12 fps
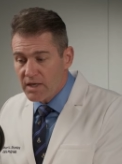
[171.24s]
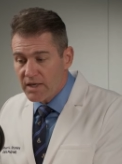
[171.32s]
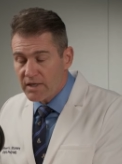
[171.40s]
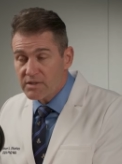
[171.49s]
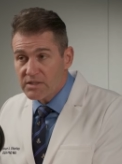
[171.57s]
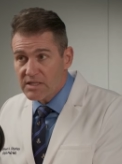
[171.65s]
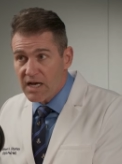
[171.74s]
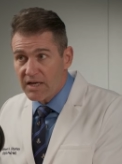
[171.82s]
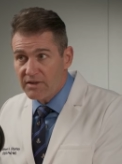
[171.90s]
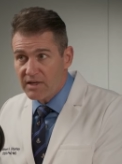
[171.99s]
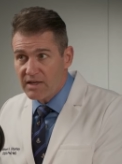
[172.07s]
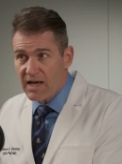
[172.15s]

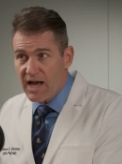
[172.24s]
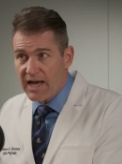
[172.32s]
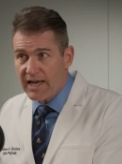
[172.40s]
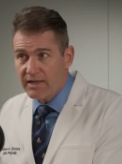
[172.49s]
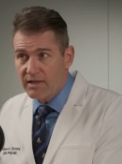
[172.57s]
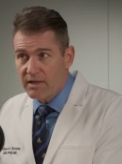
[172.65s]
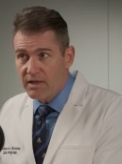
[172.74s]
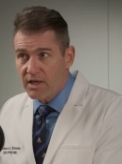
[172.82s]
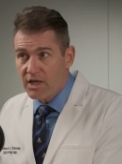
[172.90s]
inside the guide